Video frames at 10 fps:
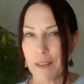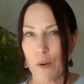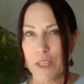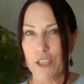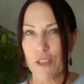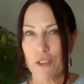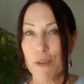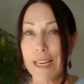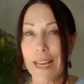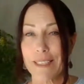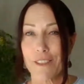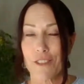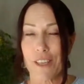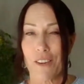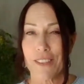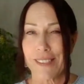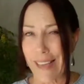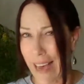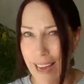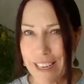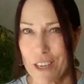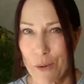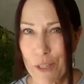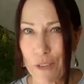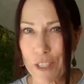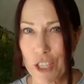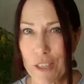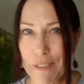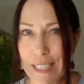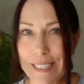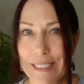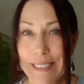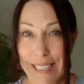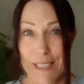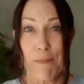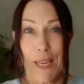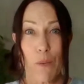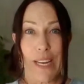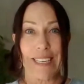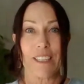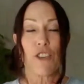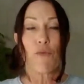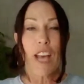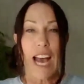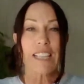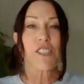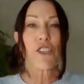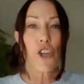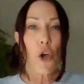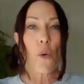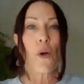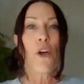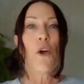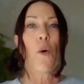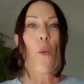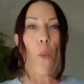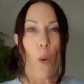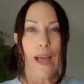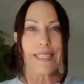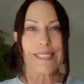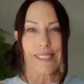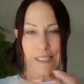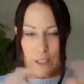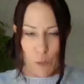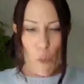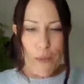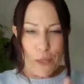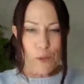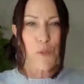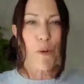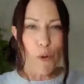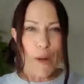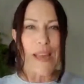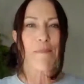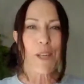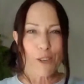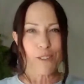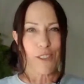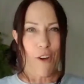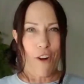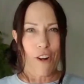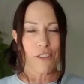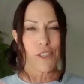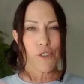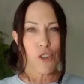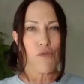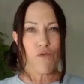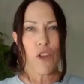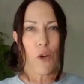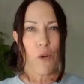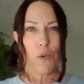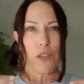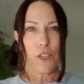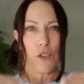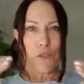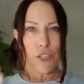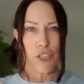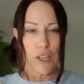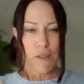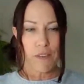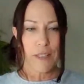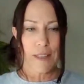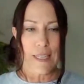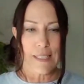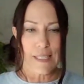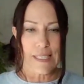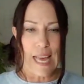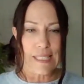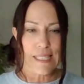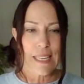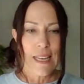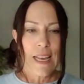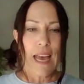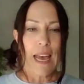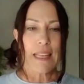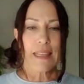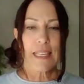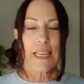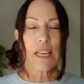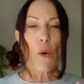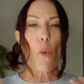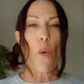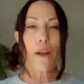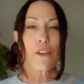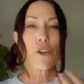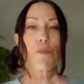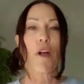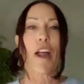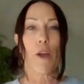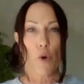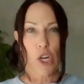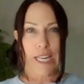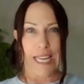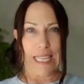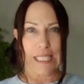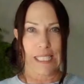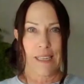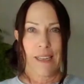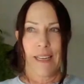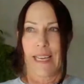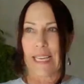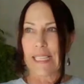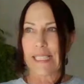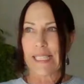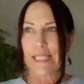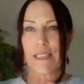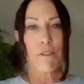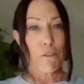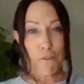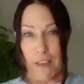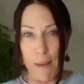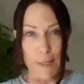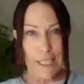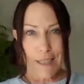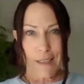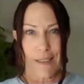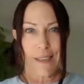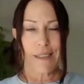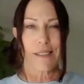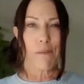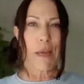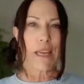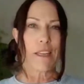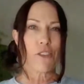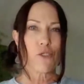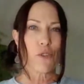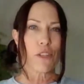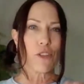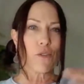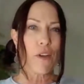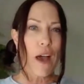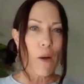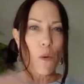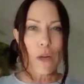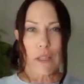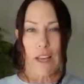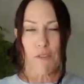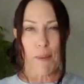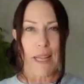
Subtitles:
Question 3 to ask yourself is, how do you know when you've achieved it? That's a big one. You've got to know what those parameters are so you know that you've achieved that success. And then what are your priorities? Is it family? Is it making sure that you've got work-life